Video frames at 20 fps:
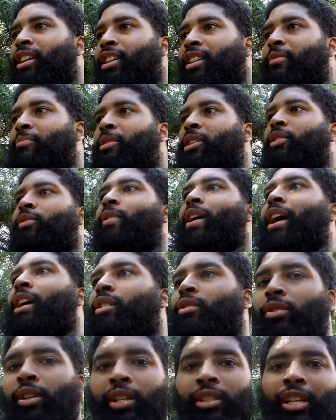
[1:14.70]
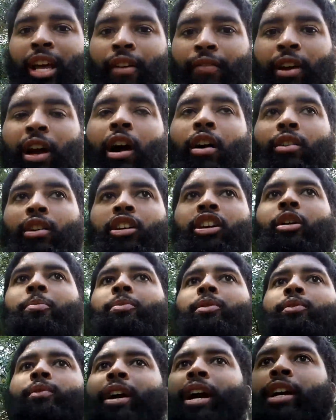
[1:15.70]
could have been a raccoon because I've caught a
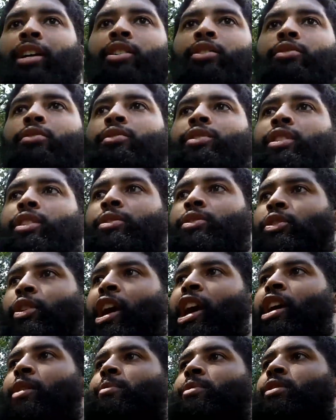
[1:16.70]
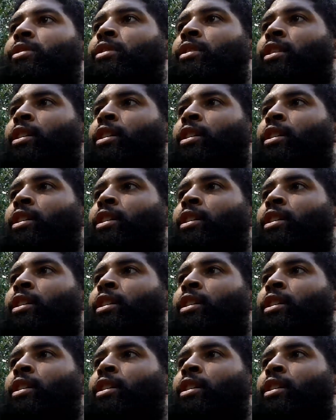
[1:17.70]
couple of raccoons in traps.